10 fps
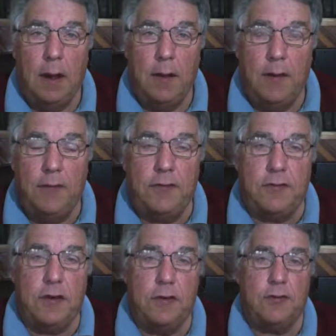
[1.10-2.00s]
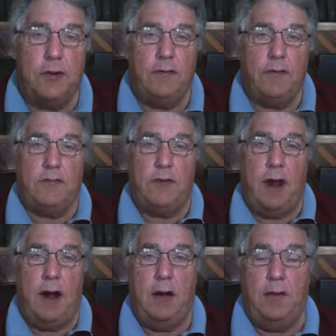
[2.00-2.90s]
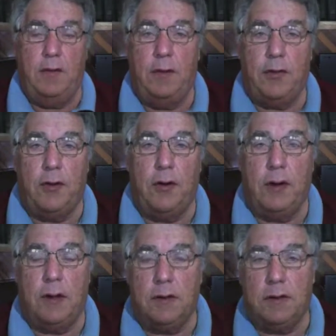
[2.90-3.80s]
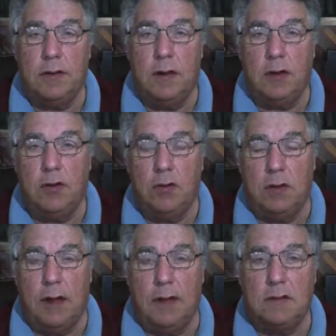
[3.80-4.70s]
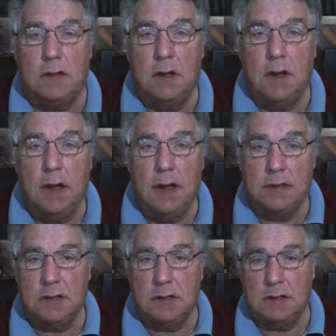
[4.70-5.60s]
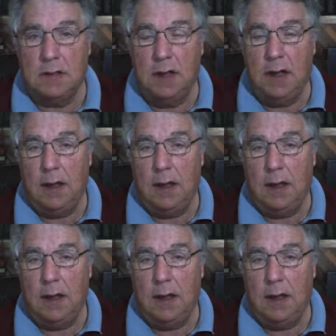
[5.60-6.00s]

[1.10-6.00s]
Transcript: This is the Conservative Czar, November 30th, 2016.